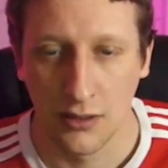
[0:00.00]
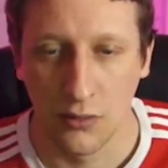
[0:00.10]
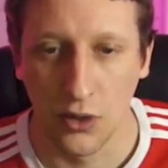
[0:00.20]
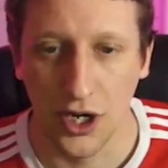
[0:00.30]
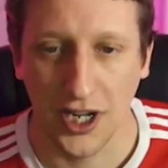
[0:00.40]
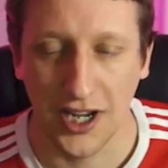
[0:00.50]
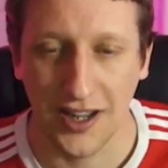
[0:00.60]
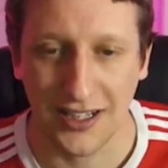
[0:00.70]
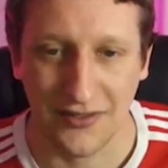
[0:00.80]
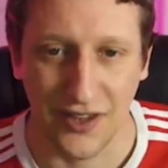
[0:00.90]
working it,
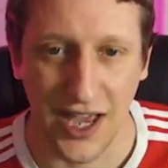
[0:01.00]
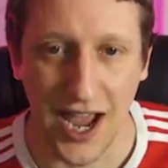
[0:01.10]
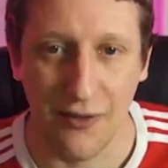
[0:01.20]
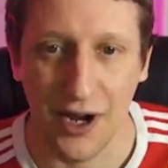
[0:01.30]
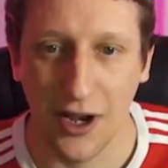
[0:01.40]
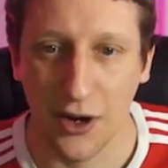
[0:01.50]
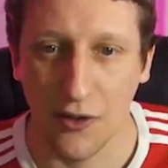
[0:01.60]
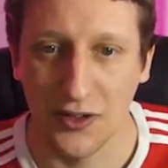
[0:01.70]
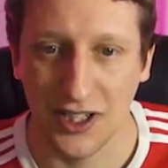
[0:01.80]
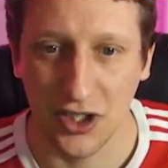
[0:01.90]
that's Vieira, and
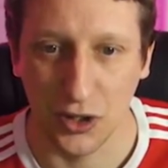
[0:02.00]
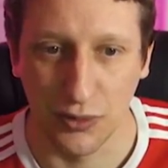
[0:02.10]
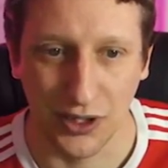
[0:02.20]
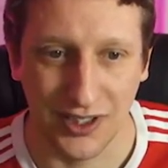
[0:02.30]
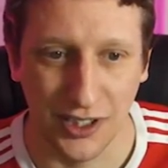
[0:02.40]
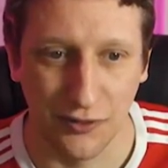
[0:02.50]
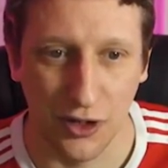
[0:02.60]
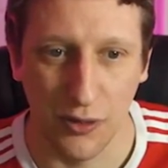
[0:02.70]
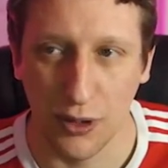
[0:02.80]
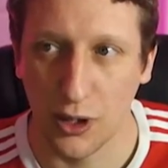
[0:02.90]
obviously Gilberto Silva
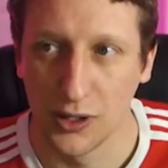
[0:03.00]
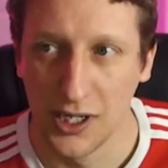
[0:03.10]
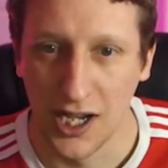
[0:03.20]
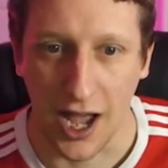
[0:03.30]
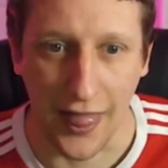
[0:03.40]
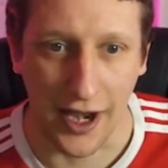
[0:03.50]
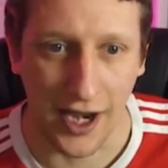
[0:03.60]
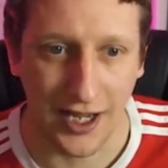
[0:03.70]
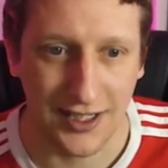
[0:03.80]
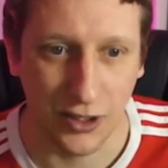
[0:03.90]
on the ball. And then a
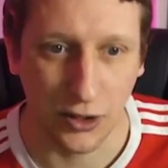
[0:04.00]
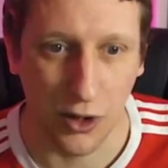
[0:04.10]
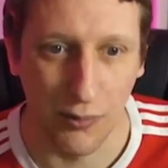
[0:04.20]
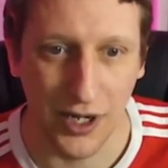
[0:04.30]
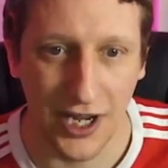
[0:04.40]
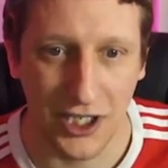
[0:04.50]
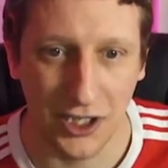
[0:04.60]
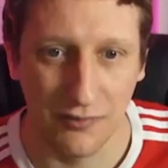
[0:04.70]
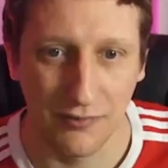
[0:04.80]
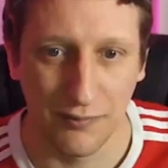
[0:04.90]
nice little
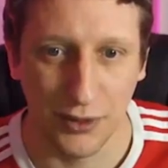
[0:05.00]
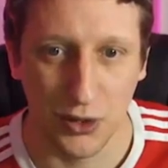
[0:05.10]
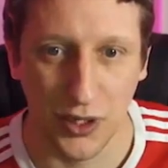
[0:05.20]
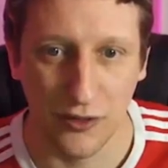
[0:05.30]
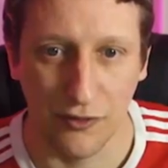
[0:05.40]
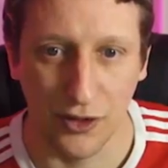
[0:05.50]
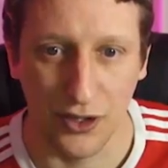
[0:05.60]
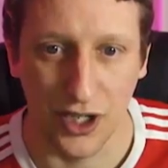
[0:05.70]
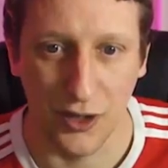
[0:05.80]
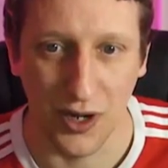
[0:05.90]
combination between the front
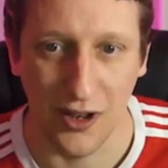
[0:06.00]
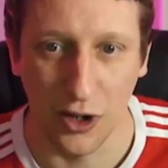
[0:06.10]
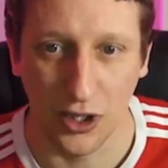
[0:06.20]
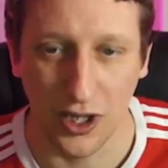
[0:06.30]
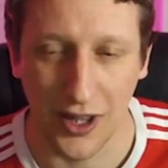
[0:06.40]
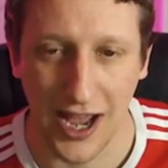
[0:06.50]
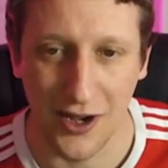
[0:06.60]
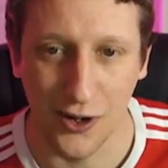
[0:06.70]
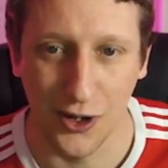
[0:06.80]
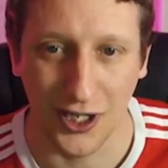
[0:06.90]
two. And look at
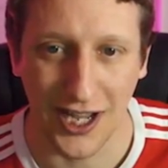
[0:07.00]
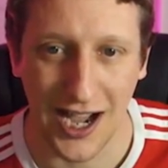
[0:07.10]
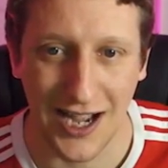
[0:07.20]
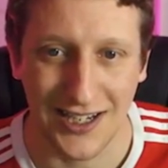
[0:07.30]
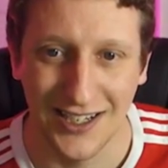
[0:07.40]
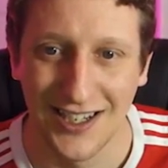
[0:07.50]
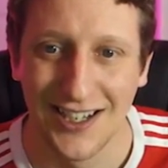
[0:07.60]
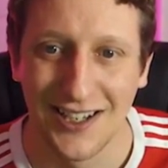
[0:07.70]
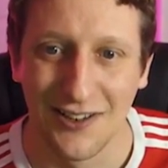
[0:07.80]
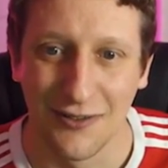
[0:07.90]
then Odegaard,
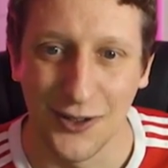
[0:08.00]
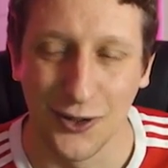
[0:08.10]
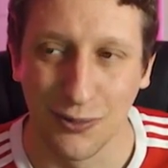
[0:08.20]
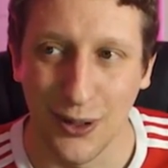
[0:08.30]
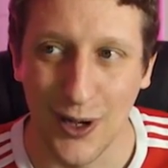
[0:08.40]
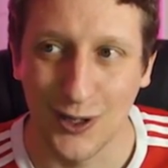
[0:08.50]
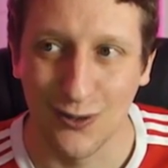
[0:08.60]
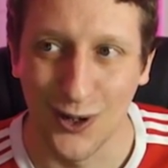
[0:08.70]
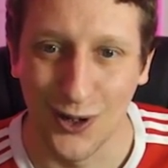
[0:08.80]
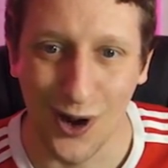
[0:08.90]
Ljungberg's
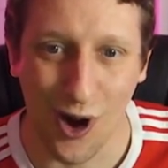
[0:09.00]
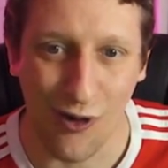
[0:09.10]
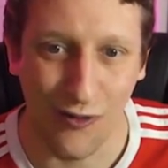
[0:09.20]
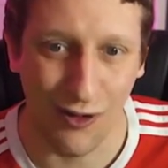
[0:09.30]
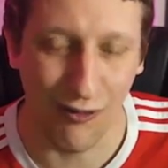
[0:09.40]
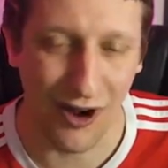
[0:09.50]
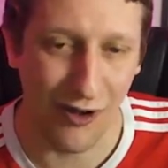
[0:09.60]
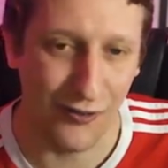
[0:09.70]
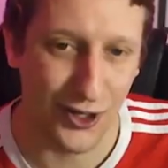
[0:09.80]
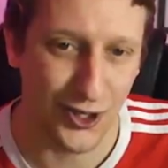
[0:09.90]
run off
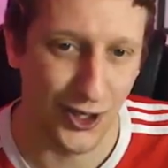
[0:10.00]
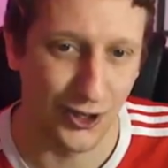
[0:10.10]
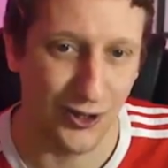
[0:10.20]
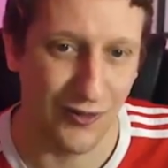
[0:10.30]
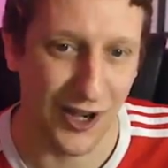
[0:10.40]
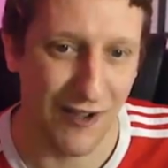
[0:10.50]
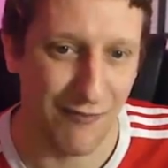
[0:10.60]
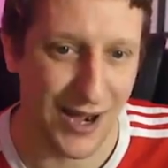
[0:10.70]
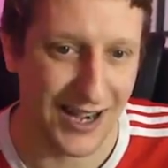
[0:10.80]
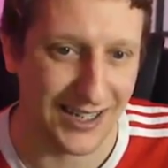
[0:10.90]
the shoulder of the
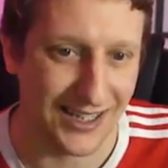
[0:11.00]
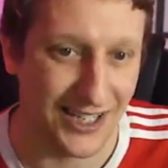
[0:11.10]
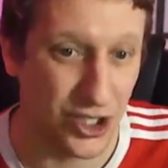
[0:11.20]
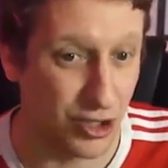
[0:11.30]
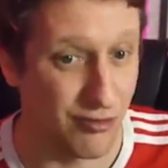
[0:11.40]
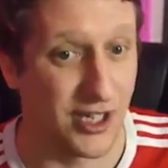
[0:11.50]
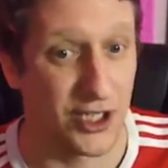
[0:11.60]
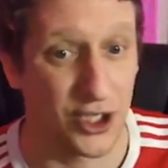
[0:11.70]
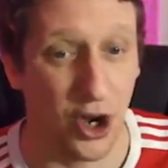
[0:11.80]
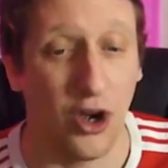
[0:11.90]
left back. He should have really
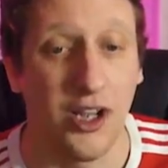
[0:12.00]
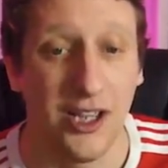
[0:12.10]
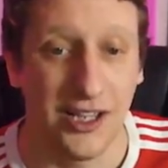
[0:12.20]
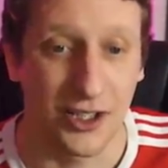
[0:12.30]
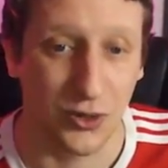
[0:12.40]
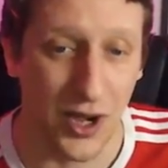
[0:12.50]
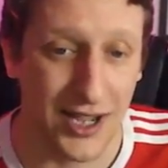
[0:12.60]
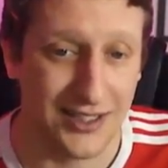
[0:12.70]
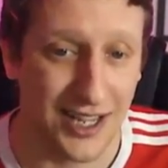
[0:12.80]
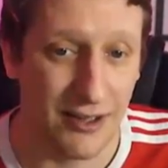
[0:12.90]
shot. He
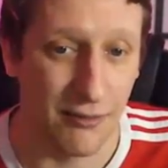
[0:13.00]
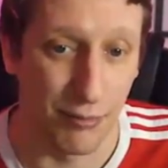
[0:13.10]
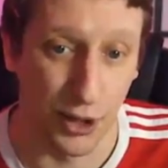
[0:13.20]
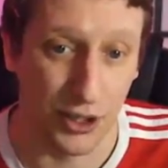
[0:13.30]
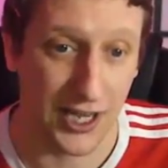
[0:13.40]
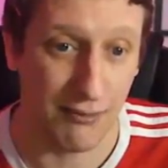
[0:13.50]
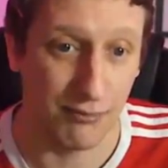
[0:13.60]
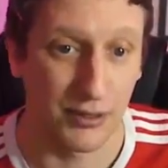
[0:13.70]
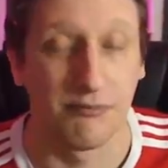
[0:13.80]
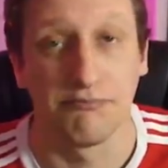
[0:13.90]
squares it and
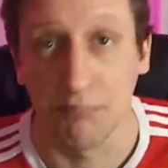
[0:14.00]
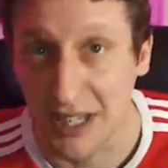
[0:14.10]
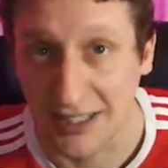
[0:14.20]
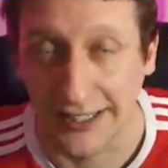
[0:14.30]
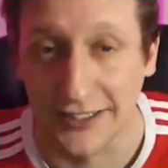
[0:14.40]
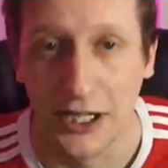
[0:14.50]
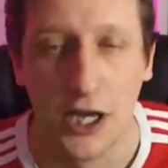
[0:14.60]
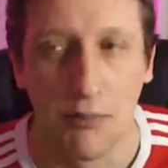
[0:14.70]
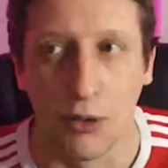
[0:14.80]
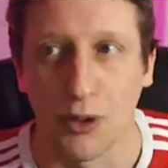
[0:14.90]
Bergkamp misses.
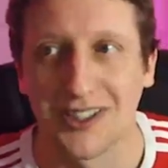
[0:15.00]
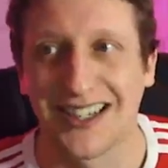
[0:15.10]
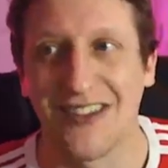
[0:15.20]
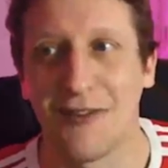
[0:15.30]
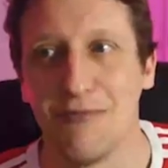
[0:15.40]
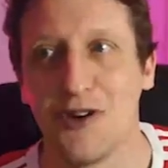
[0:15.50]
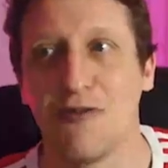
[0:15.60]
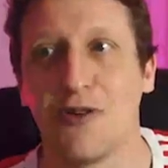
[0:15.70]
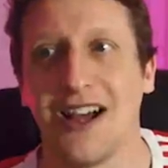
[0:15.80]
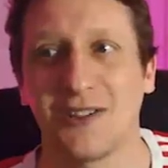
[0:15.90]
But once again, the
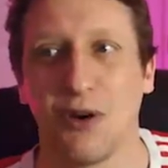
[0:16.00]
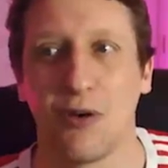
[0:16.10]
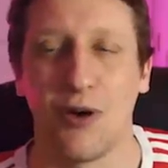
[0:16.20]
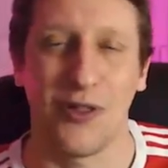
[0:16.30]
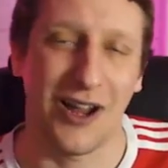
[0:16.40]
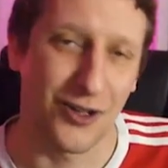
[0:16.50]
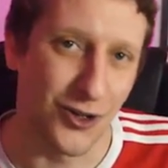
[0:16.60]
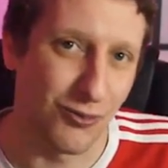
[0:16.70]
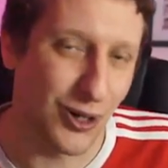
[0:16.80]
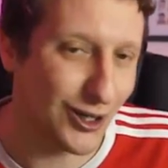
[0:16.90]
movement, that's what we want, that
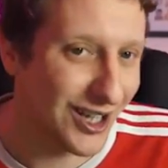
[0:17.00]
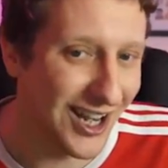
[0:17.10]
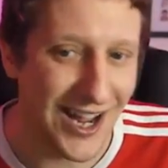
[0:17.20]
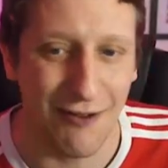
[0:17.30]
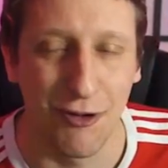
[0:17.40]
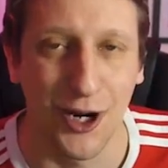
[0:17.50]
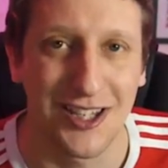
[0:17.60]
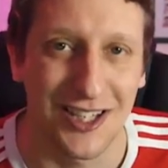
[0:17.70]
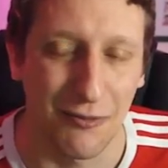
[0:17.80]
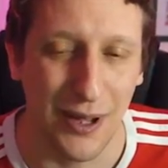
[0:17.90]
Ljungberg late run
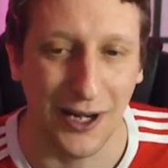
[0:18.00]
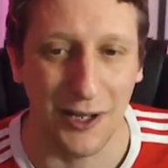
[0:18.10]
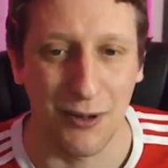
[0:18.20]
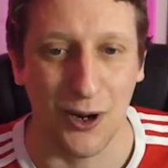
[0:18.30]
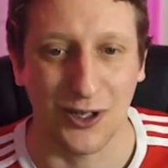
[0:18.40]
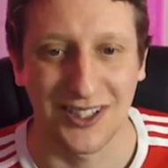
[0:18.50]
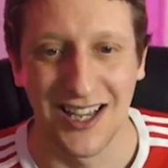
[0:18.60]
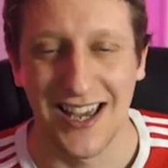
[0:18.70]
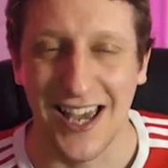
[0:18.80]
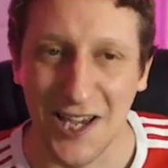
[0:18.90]
into the penalty box
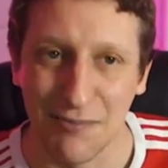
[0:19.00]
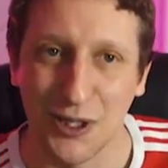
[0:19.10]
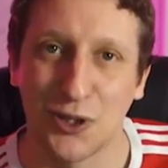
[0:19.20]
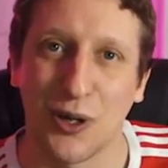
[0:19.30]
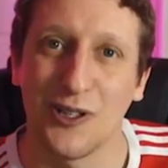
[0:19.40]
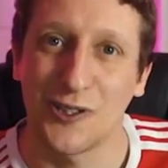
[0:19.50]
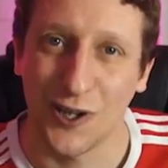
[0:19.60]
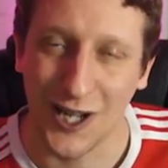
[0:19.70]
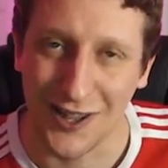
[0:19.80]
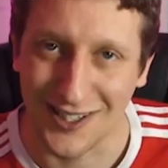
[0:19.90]
in between sort
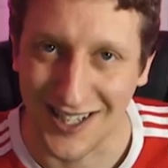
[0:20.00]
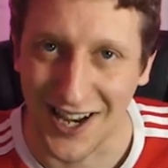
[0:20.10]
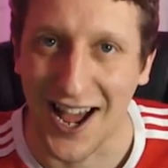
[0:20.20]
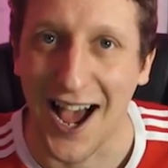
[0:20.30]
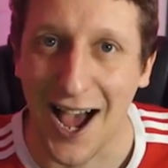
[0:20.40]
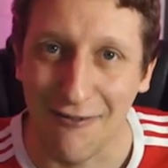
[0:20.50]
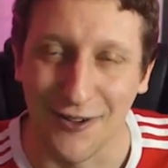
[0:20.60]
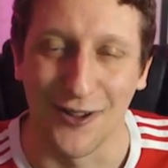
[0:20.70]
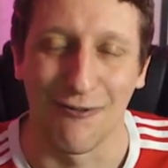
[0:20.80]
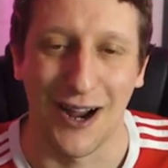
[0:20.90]
of like the centre half
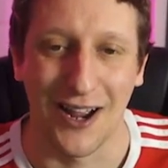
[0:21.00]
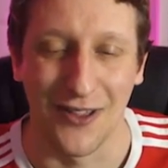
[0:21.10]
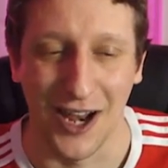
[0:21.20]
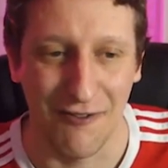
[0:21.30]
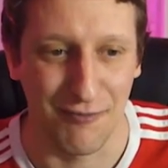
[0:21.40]
and the right and the left